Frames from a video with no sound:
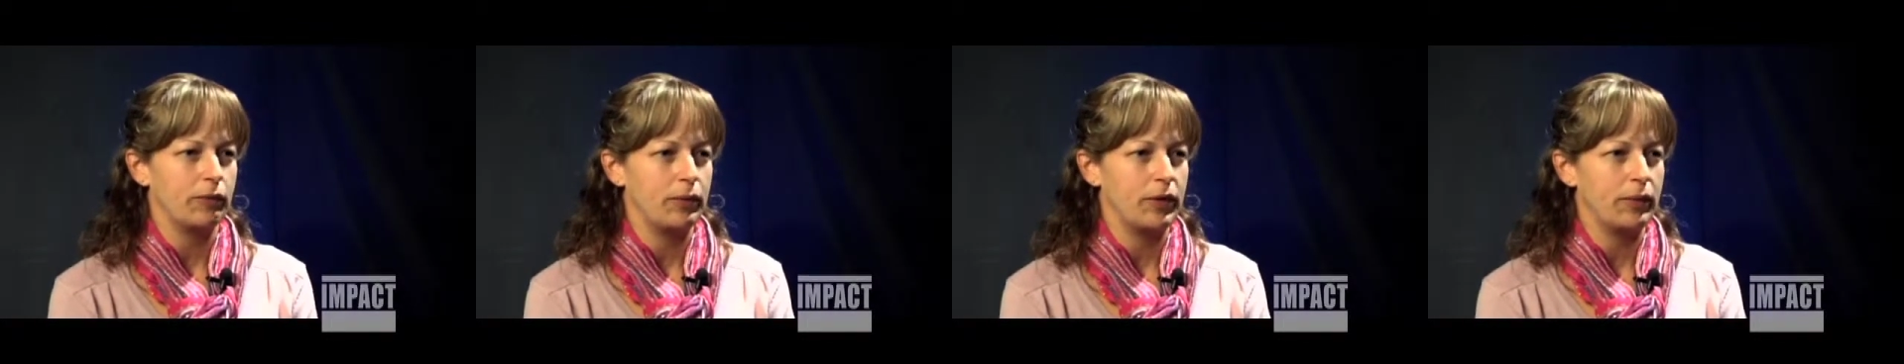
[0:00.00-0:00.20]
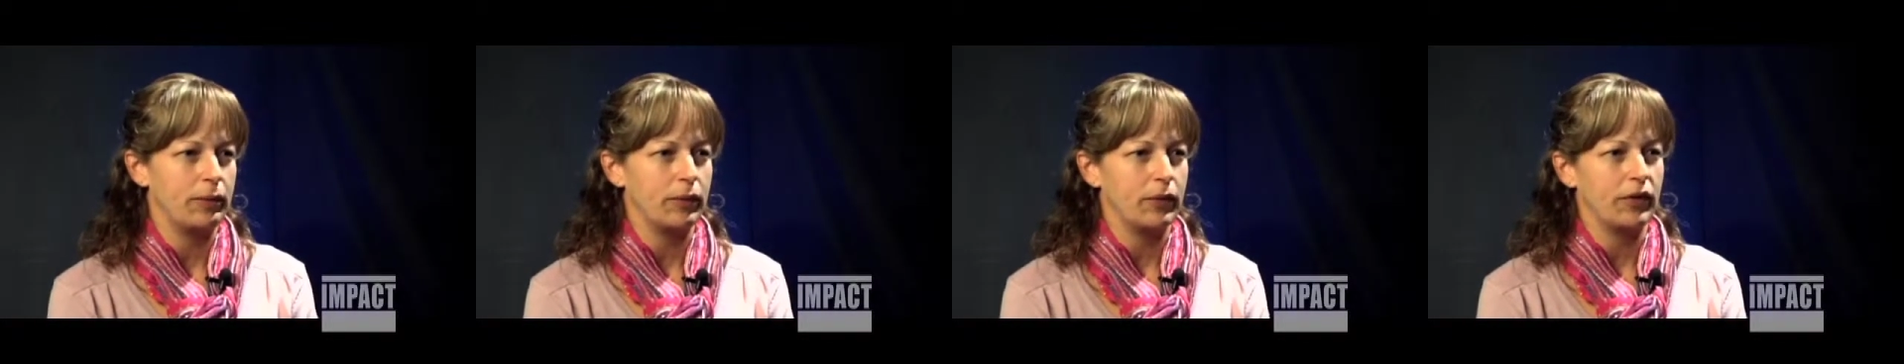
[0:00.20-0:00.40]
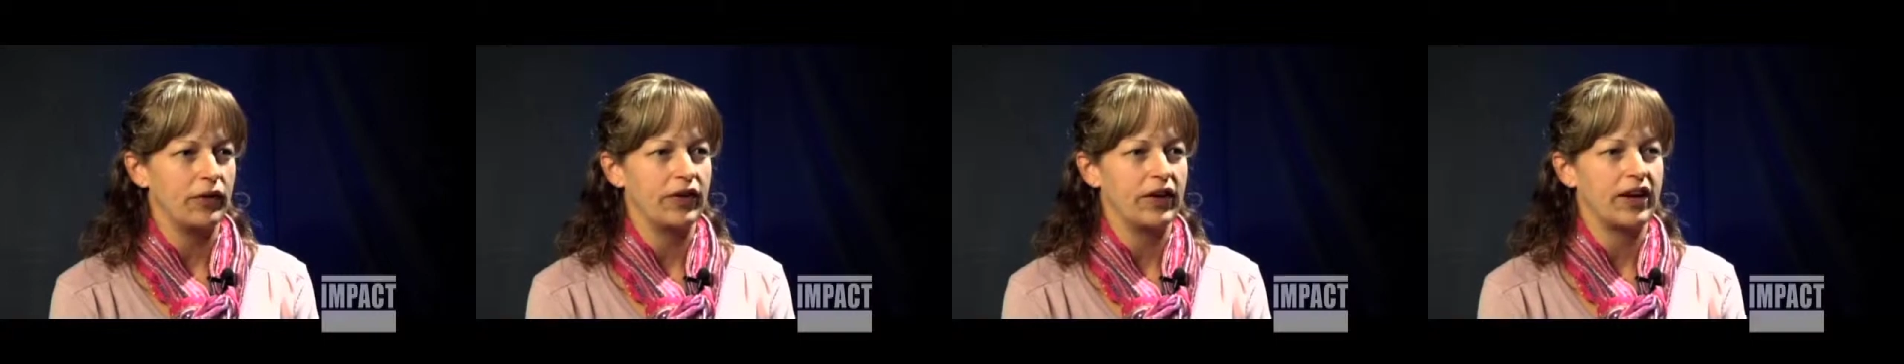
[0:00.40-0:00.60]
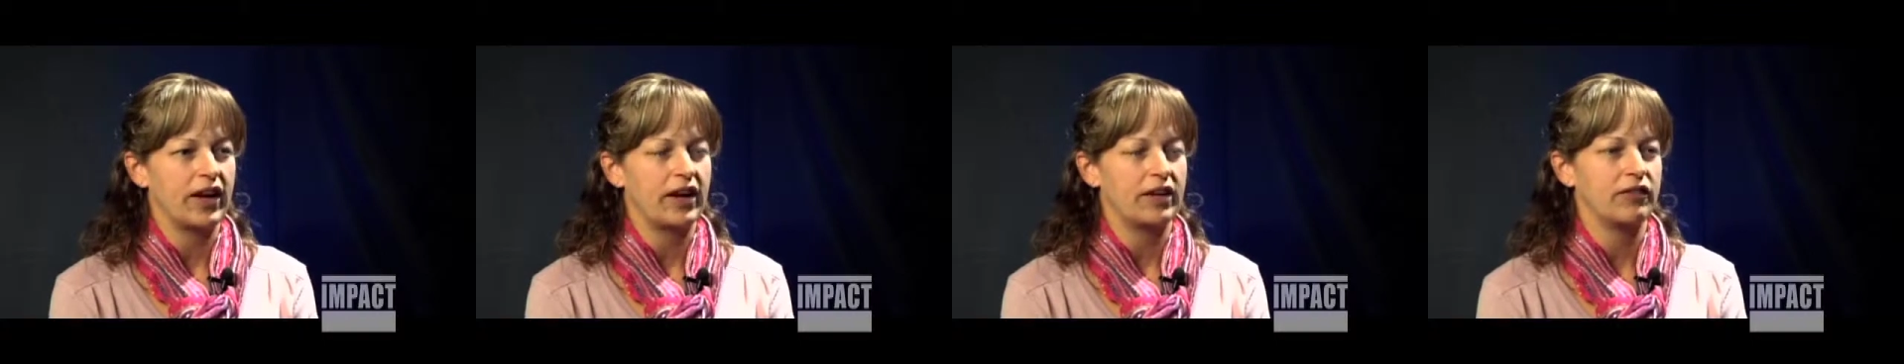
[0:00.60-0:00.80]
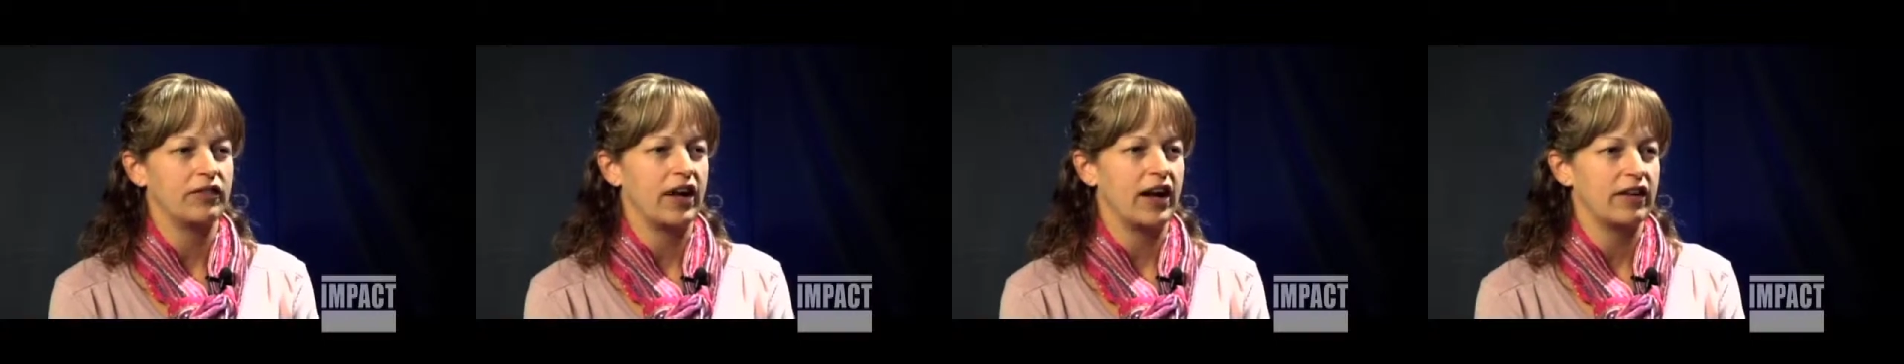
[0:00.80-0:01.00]
people that
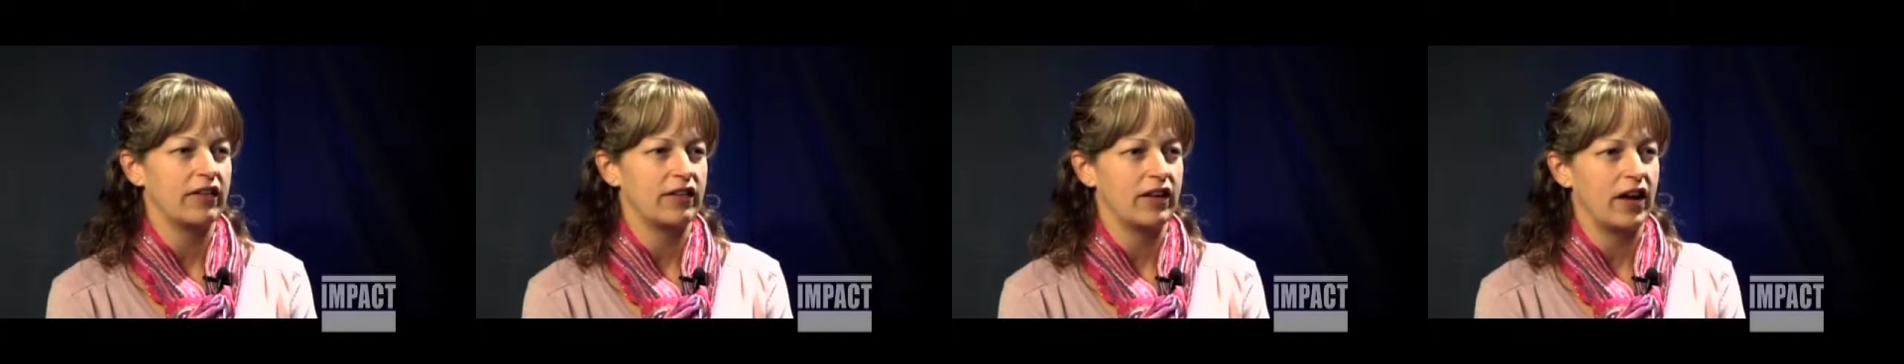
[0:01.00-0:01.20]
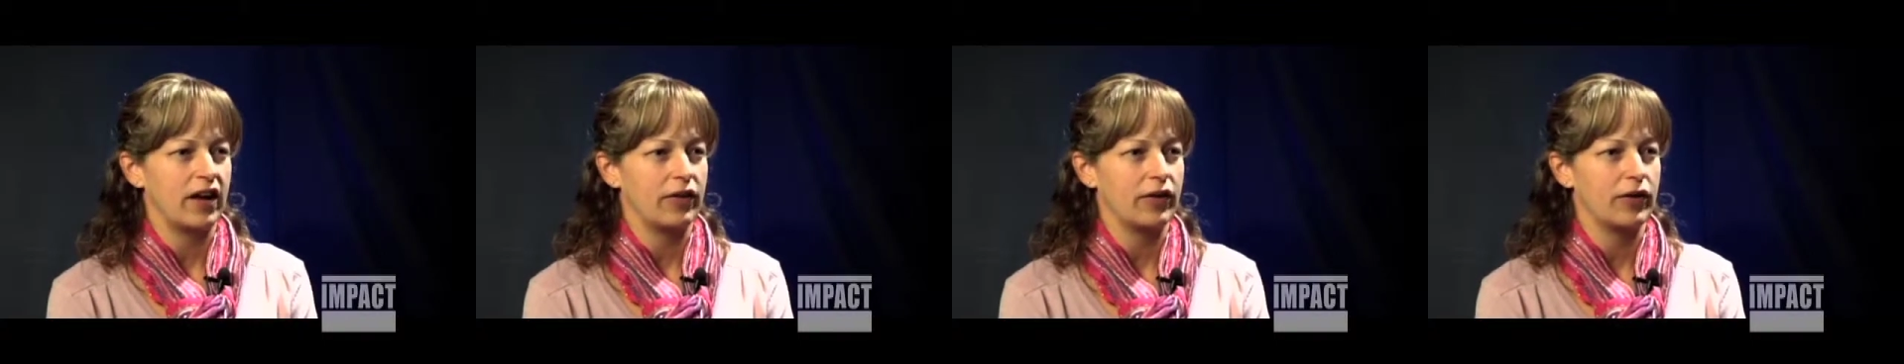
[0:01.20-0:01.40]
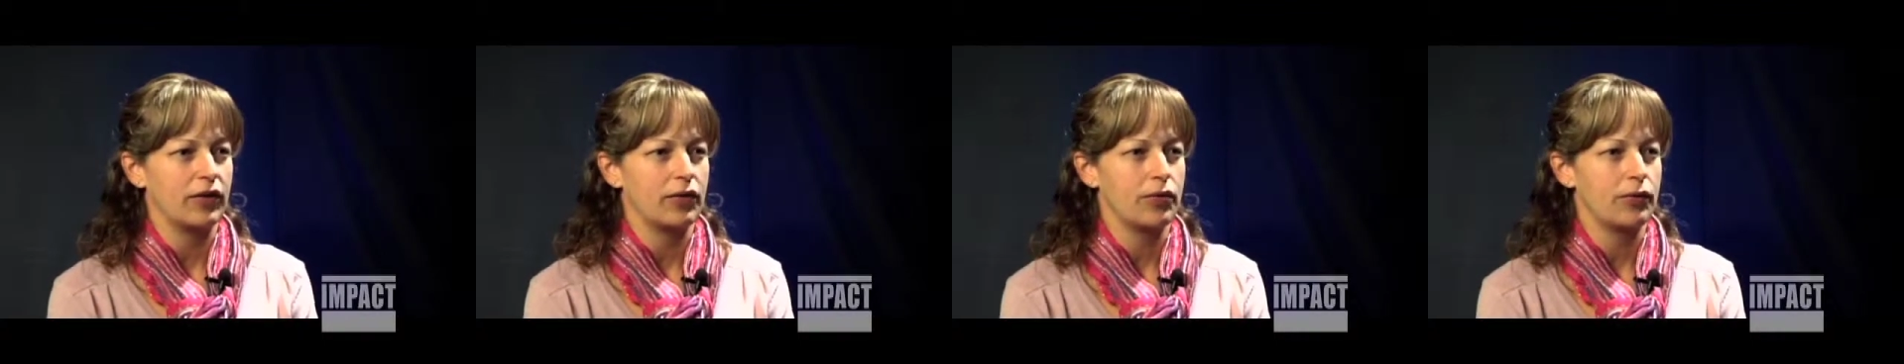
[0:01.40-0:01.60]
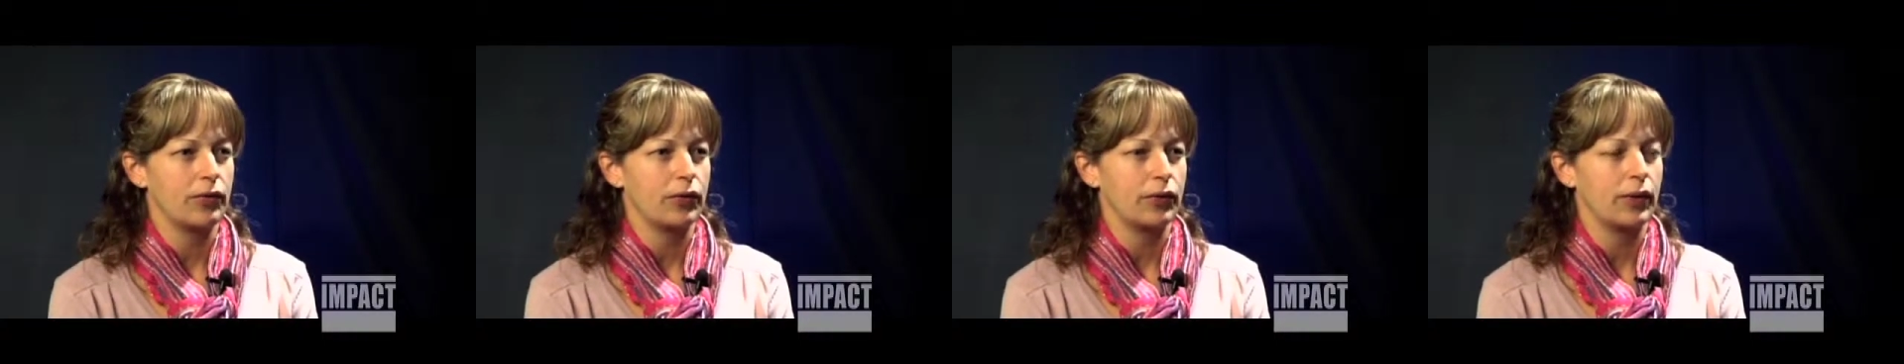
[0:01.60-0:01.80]
kind of got together through.